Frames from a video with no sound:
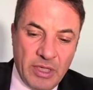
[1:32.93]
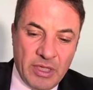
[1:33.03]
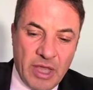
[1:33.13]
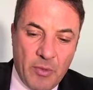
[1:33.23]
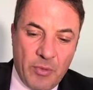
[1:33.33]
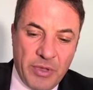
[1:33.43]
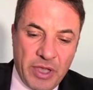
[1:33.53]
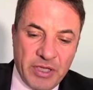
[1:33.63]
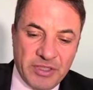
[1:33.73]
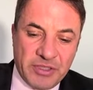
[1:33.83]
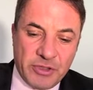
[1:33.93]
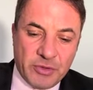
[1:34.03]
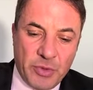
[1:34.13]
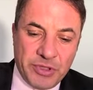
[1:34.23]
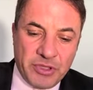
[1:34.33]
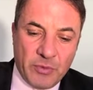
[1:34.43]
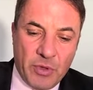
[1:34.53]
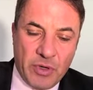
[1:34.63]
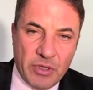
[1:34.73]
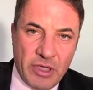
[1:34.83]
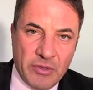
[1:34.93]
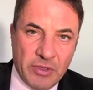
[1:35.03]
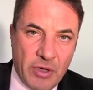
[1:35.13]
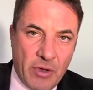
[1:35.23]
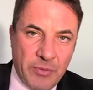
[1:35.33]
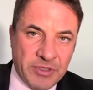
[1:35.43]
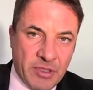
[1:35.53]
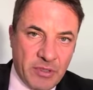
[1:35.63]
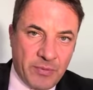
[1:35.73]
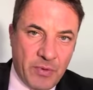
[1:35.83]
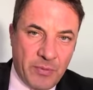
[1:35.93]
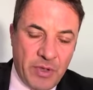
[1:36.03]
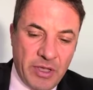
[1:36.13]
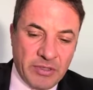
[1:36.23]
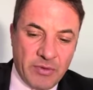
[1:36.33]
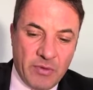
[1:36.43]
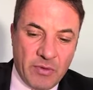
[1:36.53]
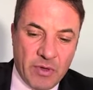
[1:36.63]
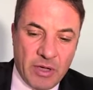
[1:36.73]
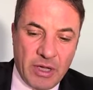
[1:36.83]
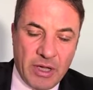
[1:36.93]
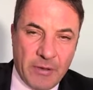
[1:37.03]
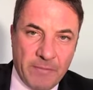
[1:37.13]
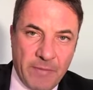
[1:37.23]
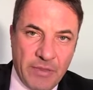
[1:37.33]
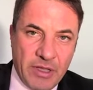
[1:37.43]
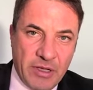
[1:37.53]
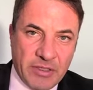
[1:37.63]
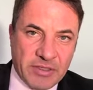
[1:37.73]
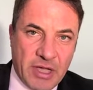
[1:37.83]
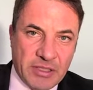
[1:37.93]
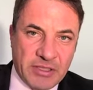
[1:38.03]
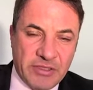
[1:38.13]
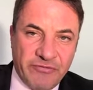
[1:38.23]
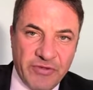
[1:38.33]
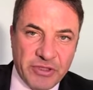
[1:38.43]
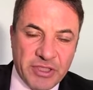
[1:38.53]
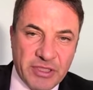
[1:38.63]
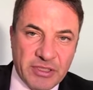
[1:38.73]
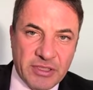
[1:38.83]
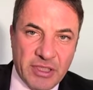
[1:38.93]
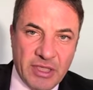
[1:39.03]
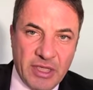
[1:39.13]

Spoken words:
That will be a situation where either the home is not appropriate or there's not sufficient,